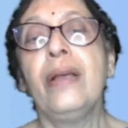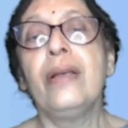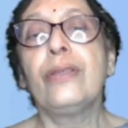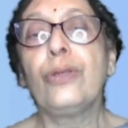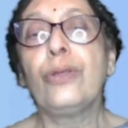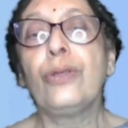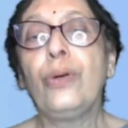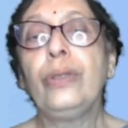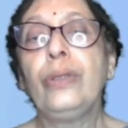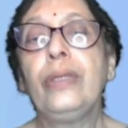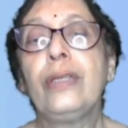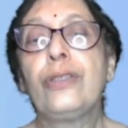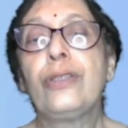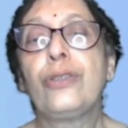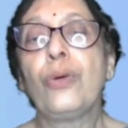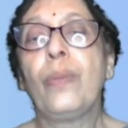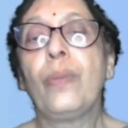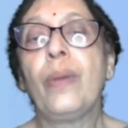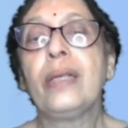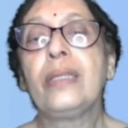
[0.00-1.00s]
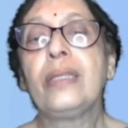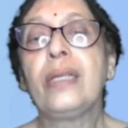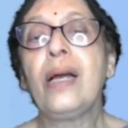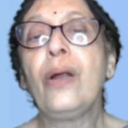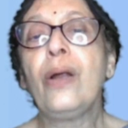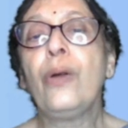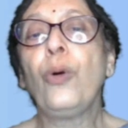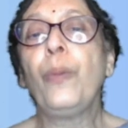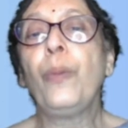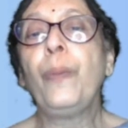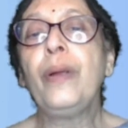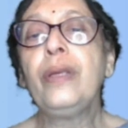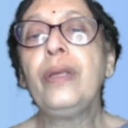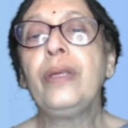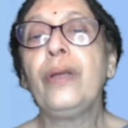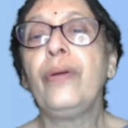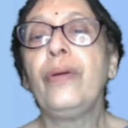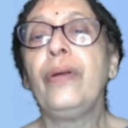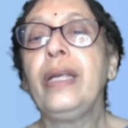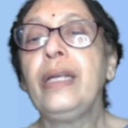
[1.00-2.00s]
So the stomata are open
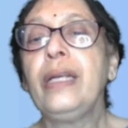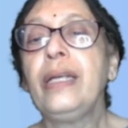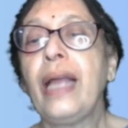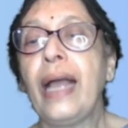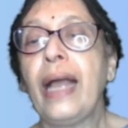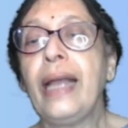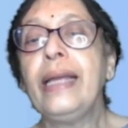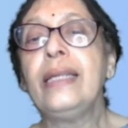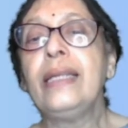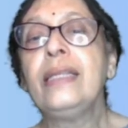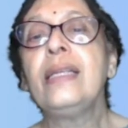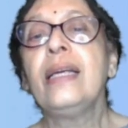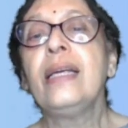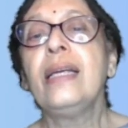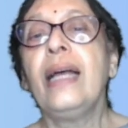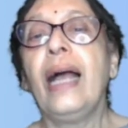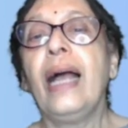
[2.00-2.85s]
during night,